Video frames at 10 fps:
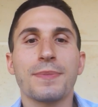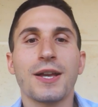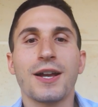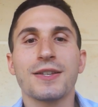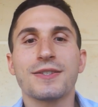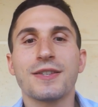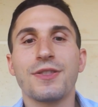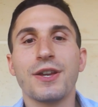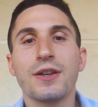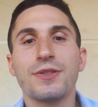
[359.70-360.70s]
as
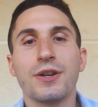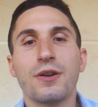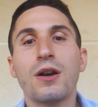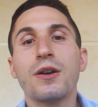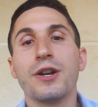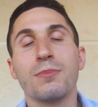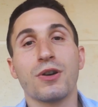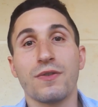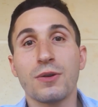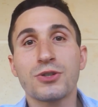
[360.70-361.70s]
there are a number
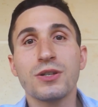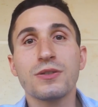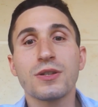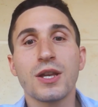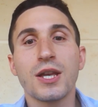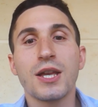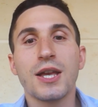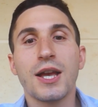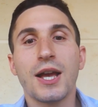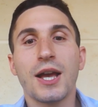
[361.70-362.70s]
of options,
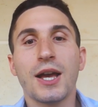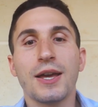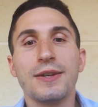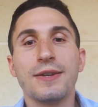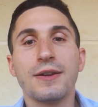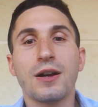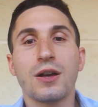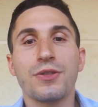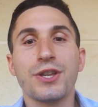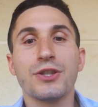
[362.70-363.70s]
and they